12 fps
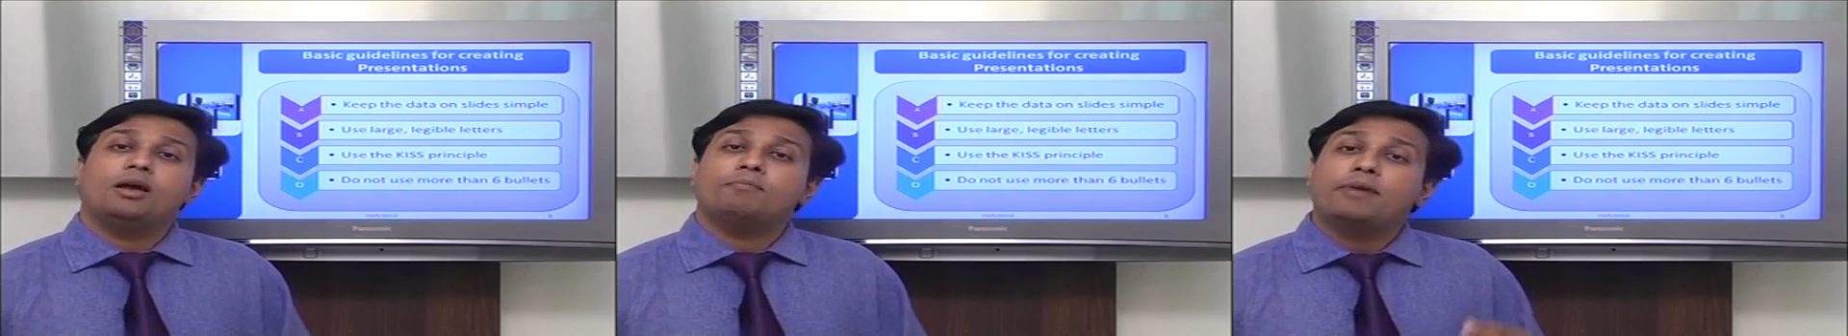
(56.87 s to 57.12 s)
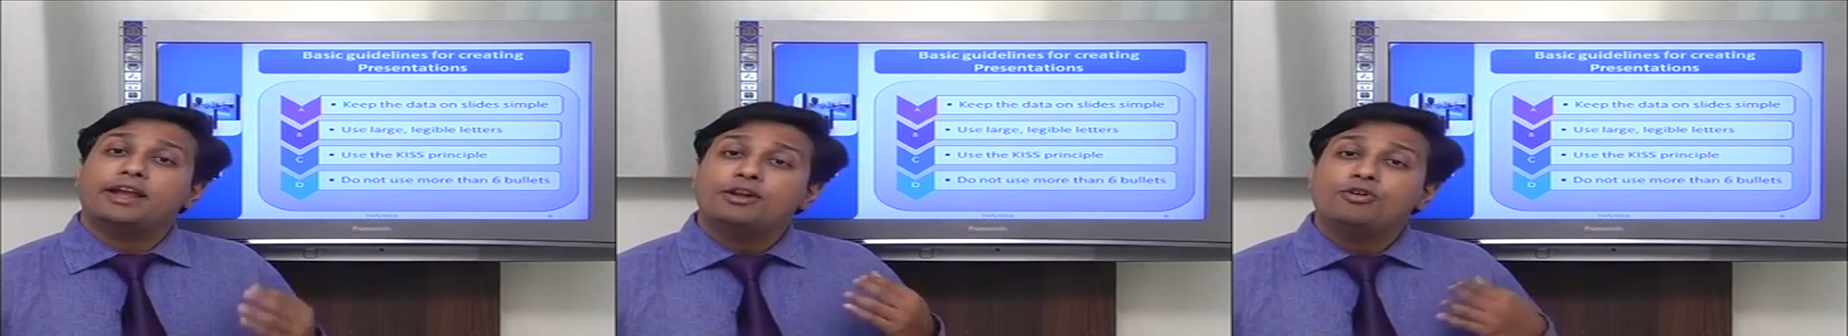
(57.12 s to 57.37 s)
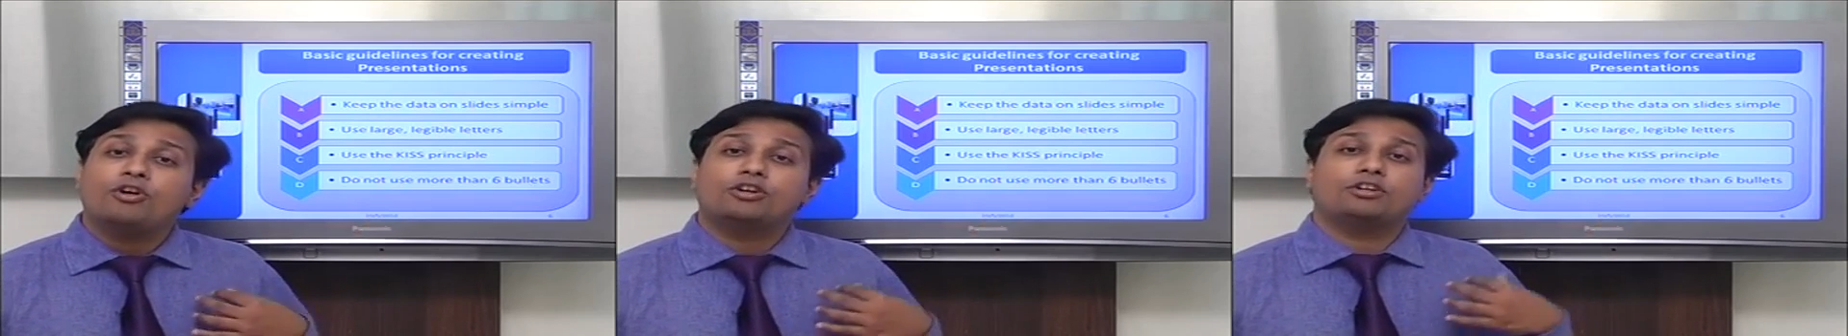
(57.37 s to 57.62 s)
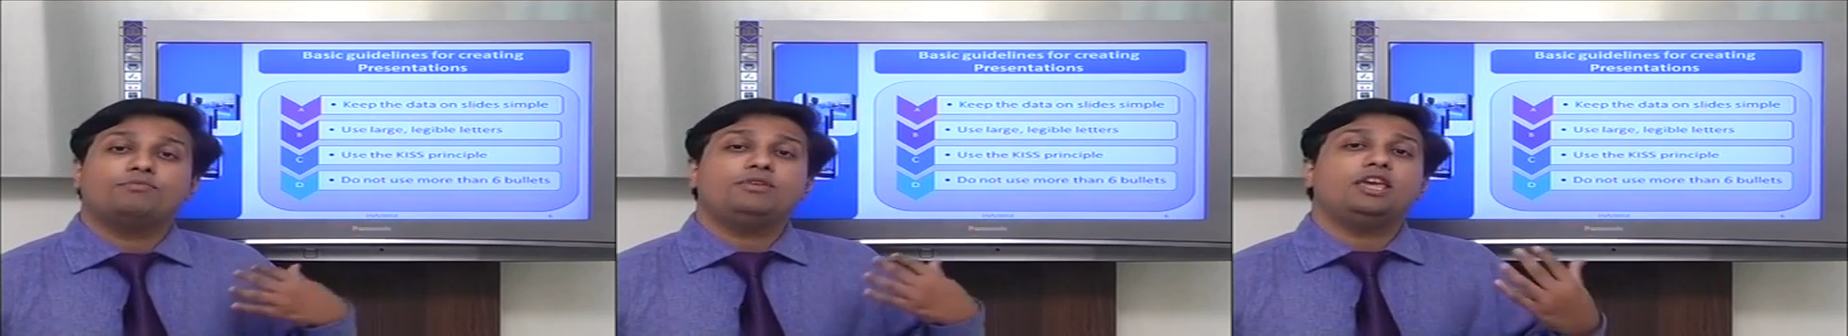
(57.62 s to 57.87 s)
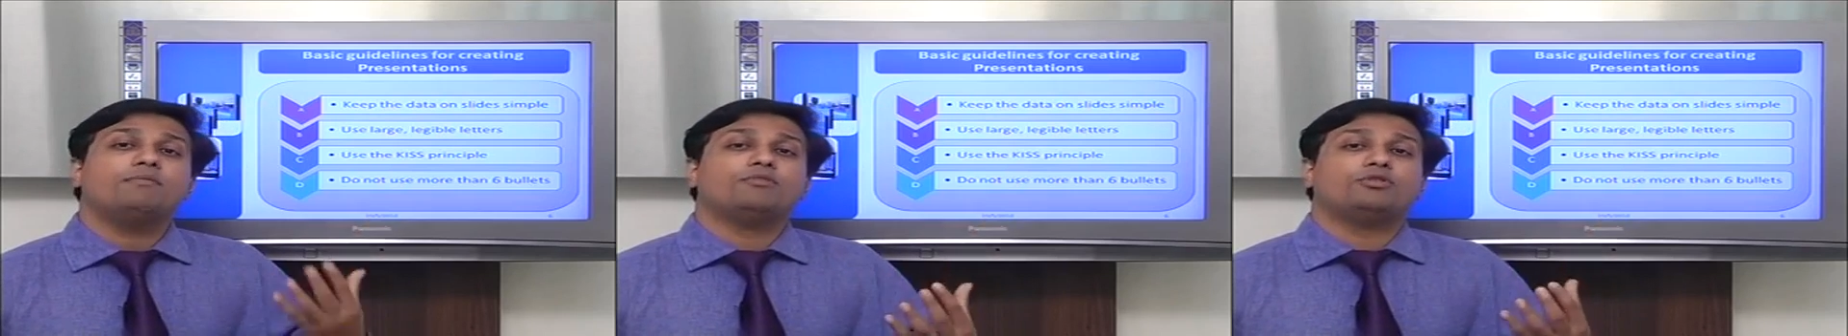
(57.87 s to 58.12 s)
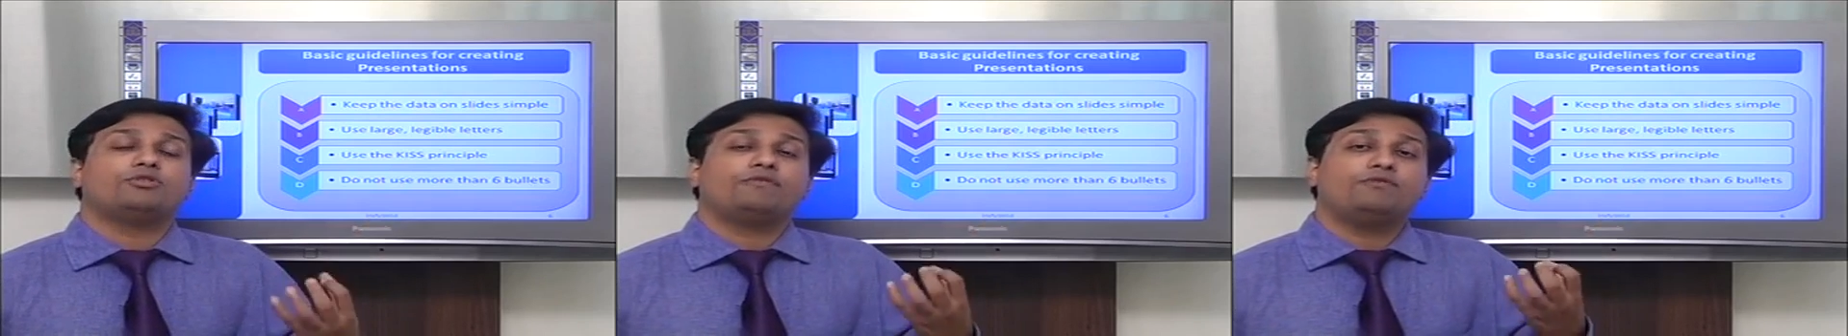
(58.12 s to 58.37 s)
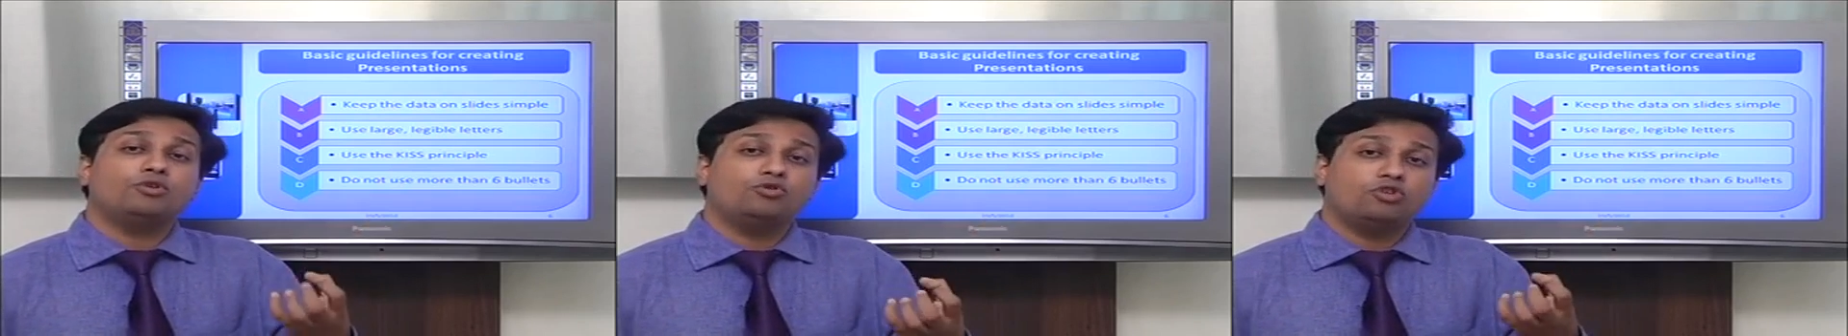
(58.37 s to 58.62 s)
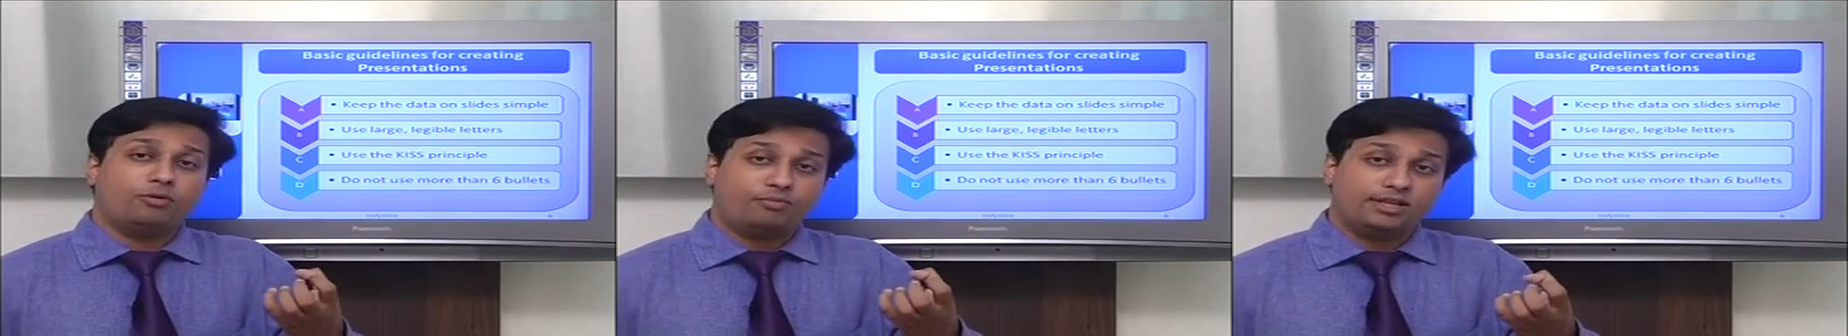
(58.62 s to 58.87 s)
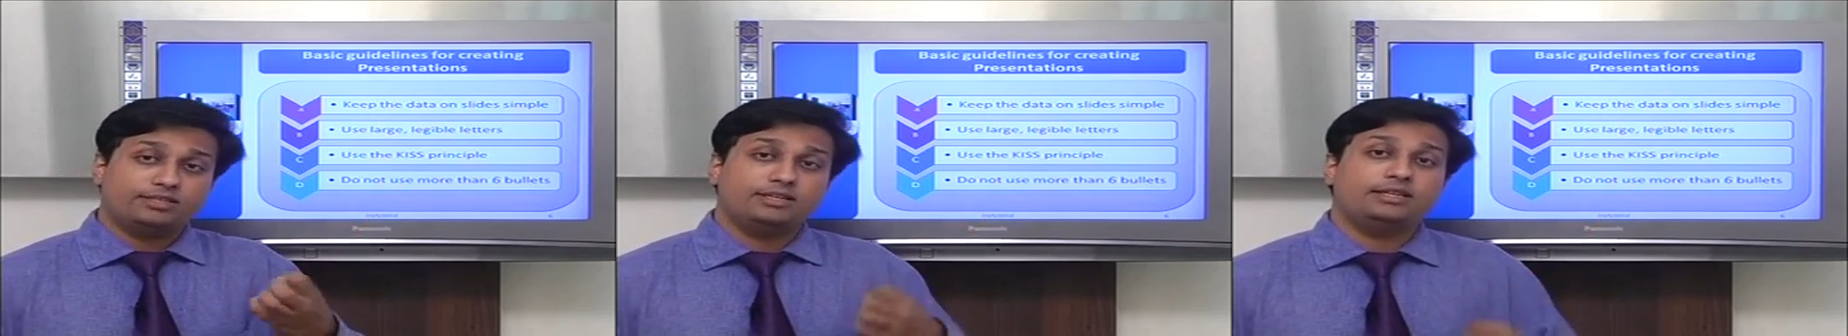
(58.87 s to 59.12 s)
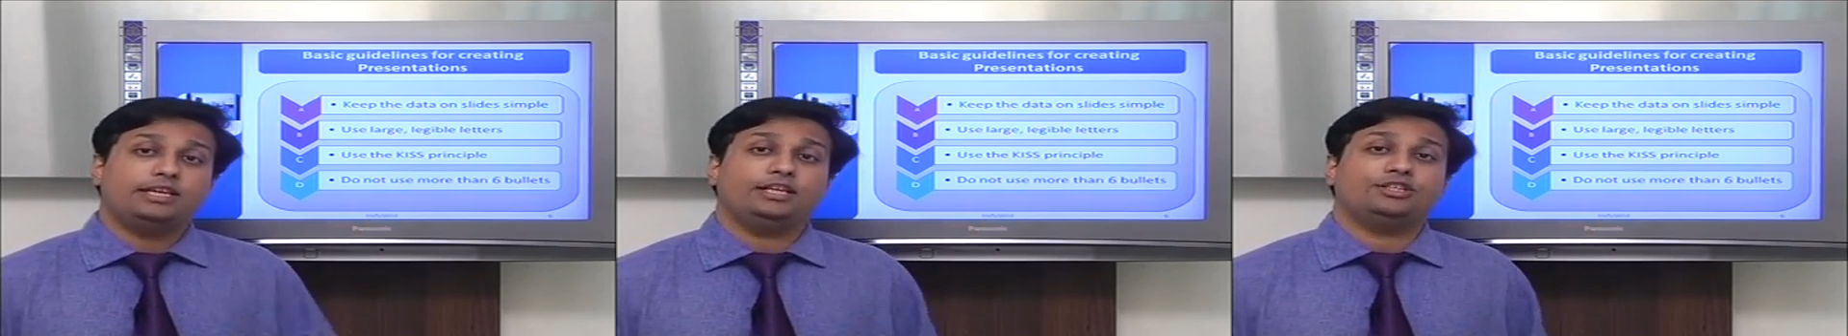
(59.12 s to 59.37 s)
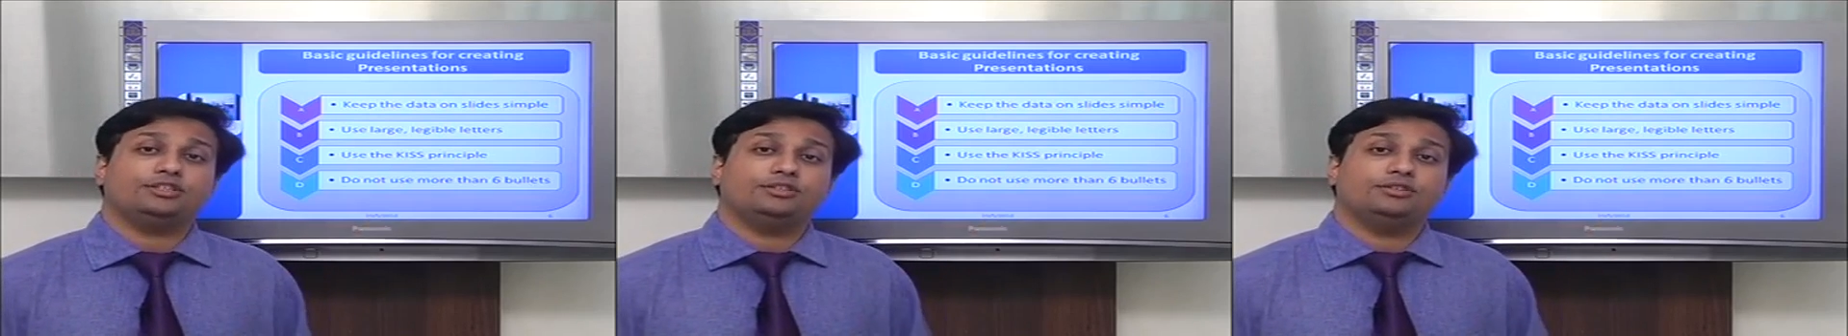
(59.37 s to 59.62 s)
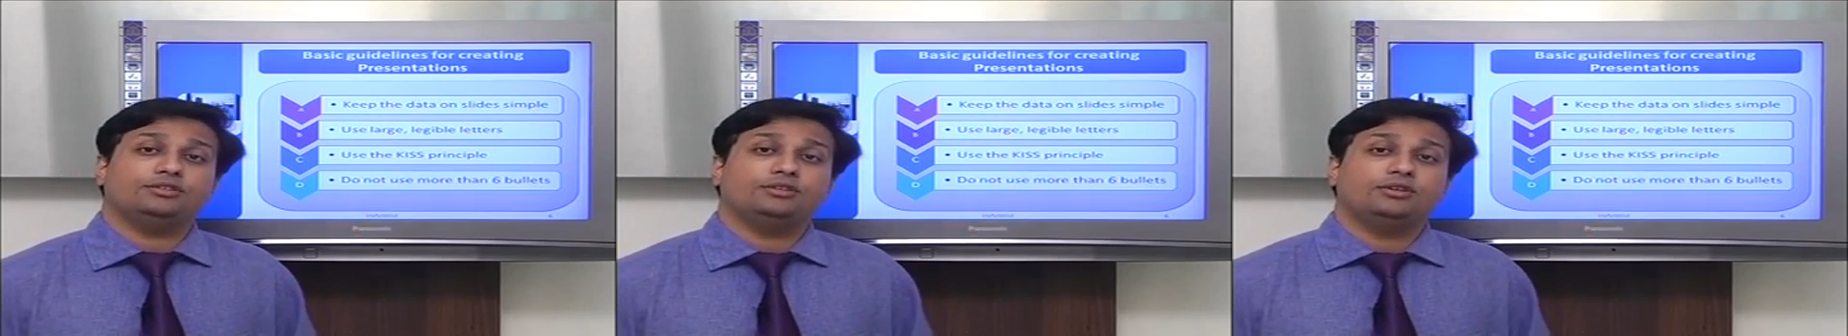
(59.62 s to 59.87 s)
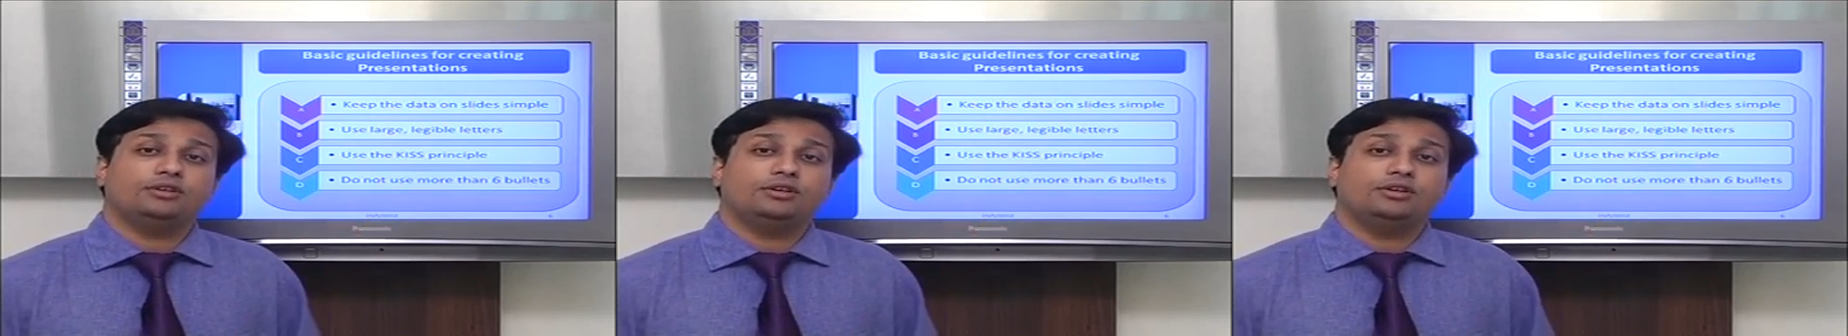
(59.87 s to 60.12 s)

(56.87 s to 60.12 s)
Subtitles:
might not be able to view your presentation,